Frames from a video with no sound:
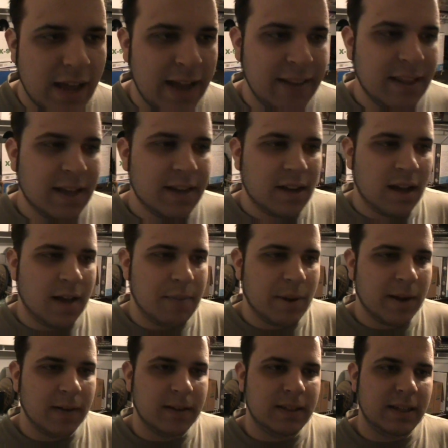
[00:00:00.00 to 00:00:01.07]
And then
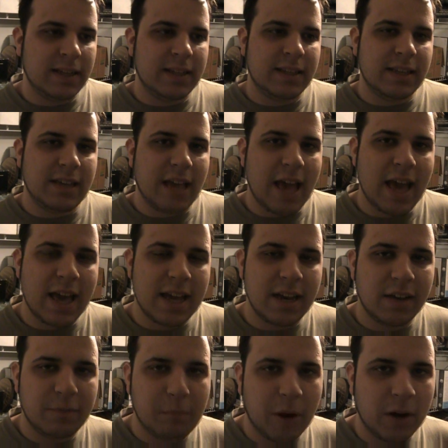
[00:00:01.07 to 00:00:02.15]
apparently the
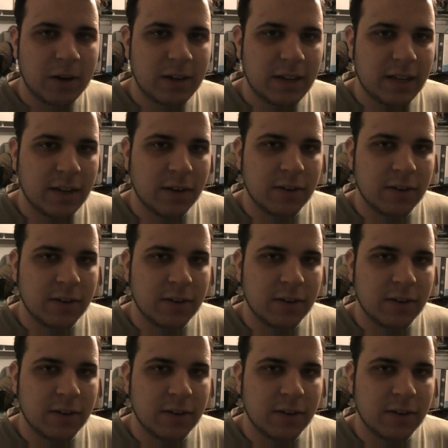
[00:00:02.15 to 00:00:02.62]
head of marketing